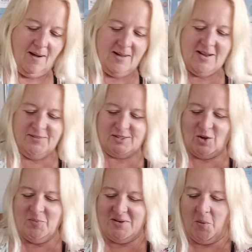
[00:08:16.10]
I have so
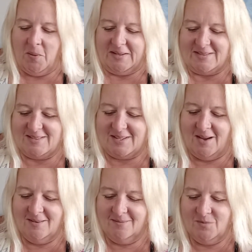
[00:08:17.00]
many orchids.
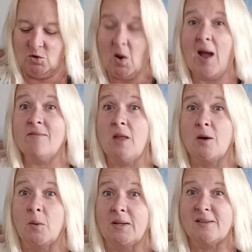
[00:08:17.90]
You know, I have a lot
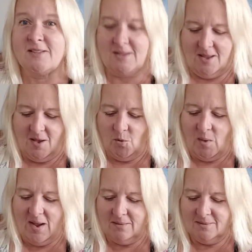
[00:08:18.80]
of orchids.
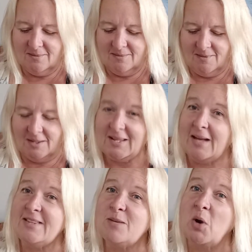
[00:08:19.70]
Well, a lot
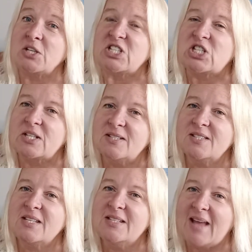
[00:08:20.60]
of them are
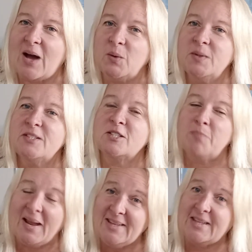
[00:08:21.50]
just now
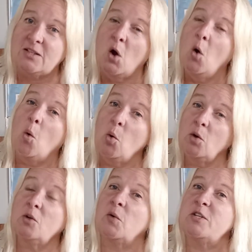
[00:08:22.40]
spiking
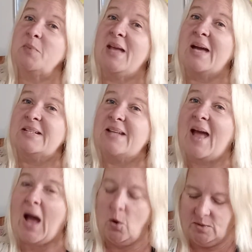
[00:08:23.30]
or going to be heading
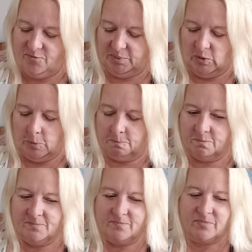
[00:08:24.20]
out of bloom,
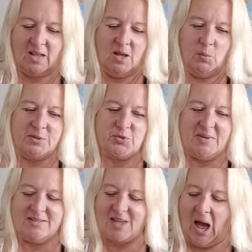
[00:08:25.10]
which
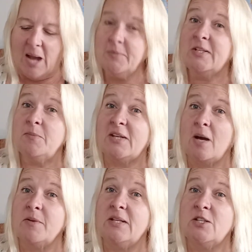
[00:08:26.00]
means I'm going to be
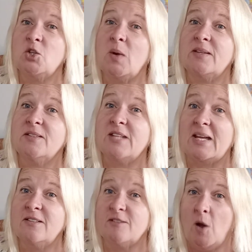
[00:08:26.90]
coming into a
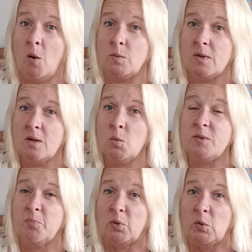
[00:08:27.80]
dead zone
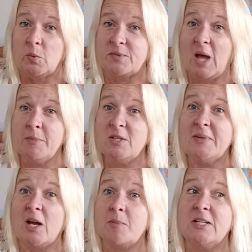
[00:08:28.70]
with blooms. I'm going to be
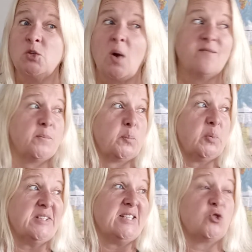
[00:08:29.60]
coming into a
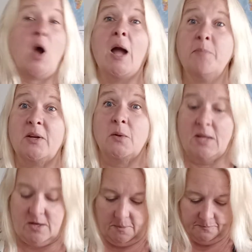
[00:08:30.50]
pretty dry
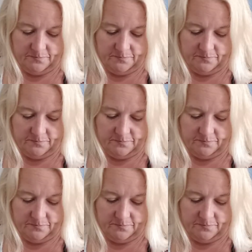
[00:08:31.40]
period.